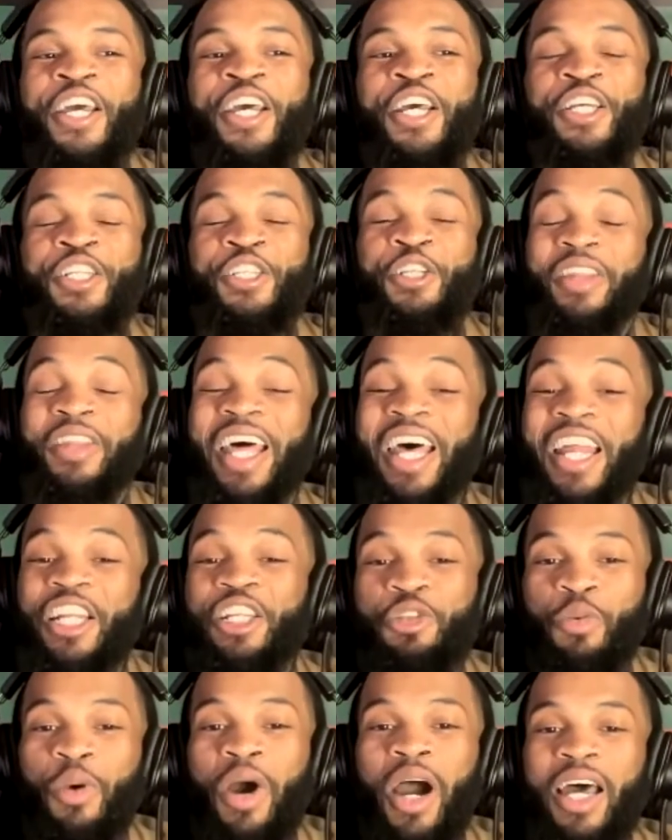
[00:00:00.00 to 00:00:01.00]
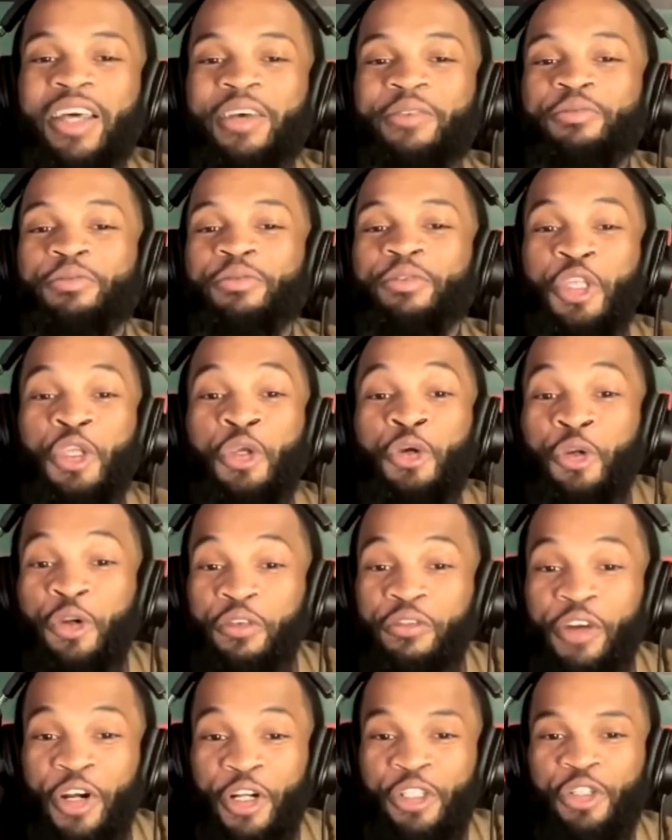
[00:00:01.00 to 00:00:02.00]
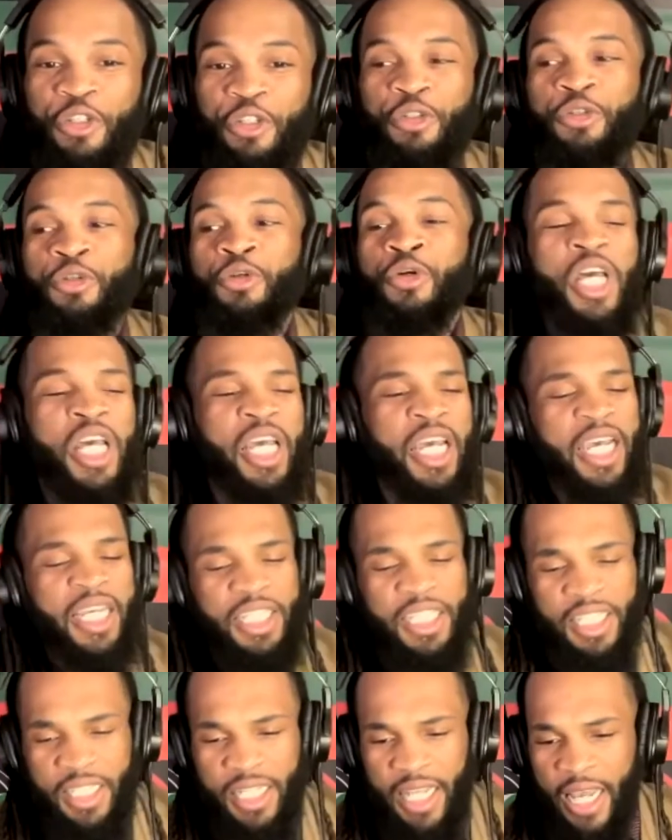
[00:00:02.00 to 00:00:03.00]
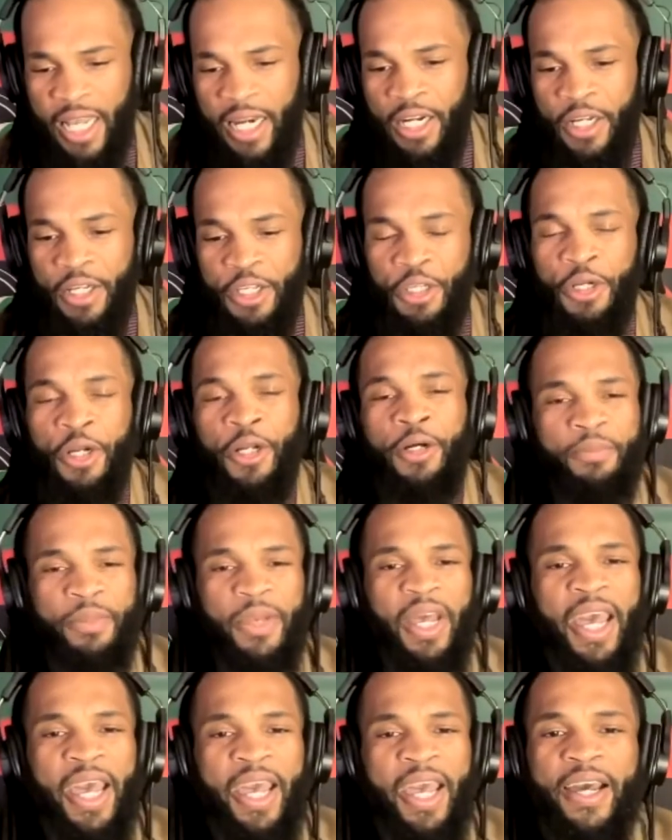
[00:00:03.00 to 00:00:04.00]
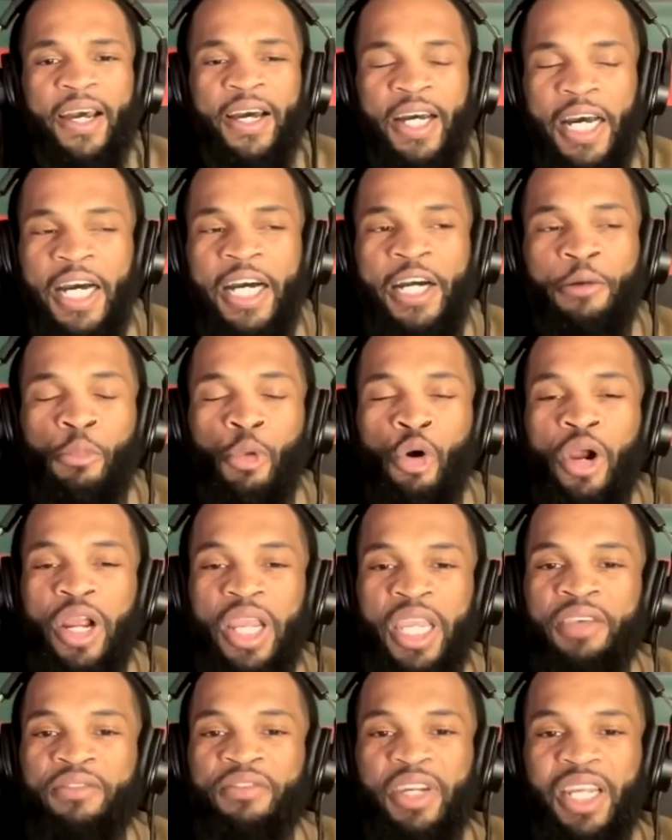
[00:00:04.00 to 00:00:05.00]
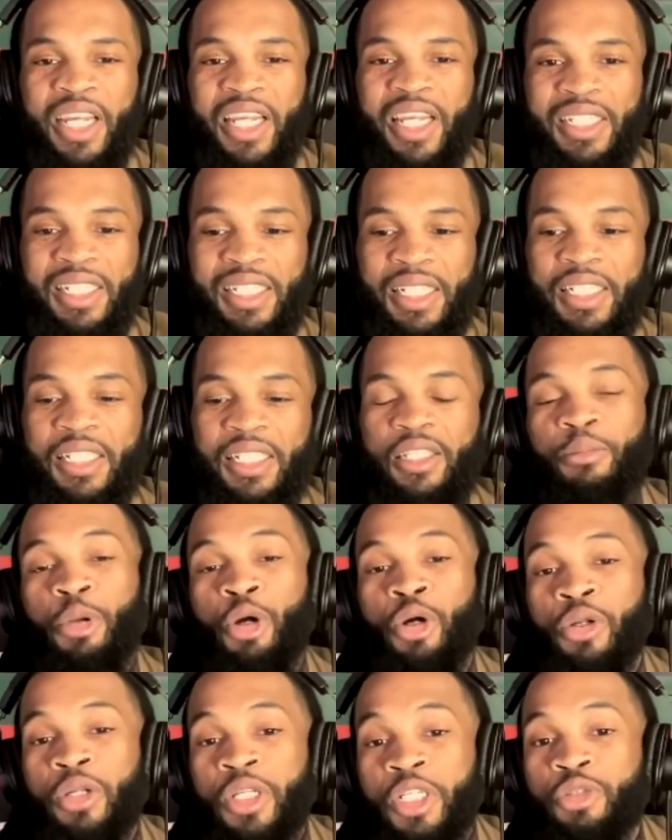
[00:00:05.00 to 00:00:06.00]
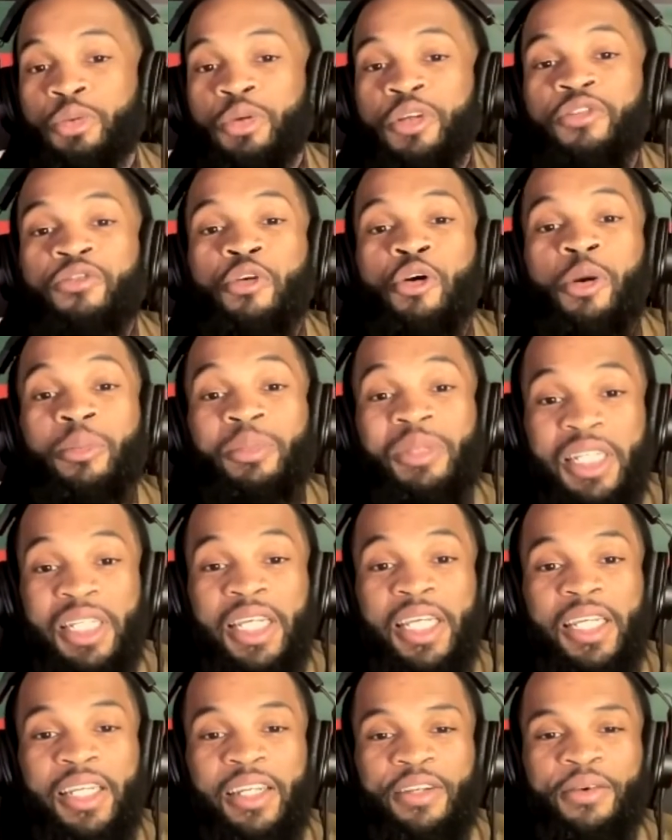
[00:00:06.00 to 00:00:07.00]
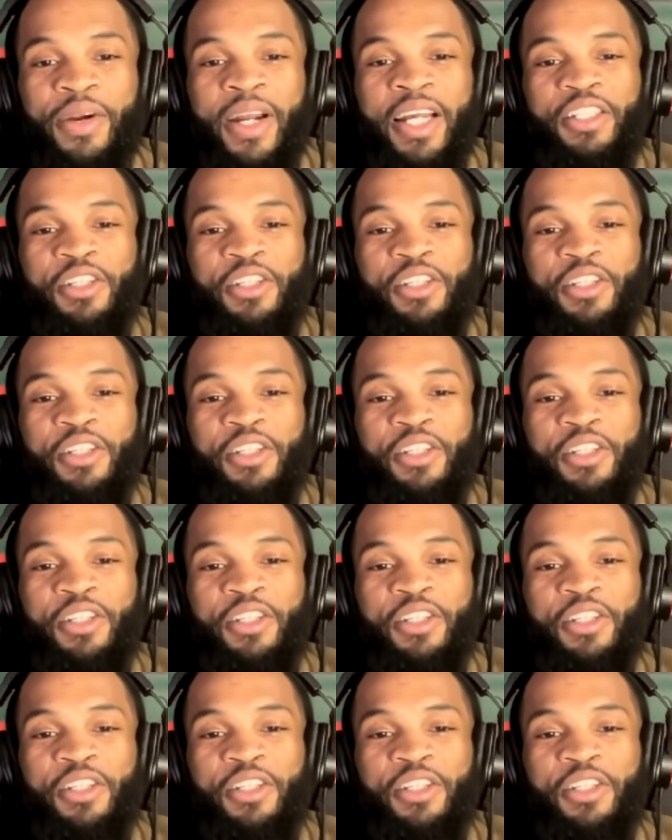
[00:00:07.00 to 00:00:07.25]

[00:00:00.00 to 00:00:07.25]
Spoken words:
So that is why universal and just kind of, a more even and consistent police reform is needed, right?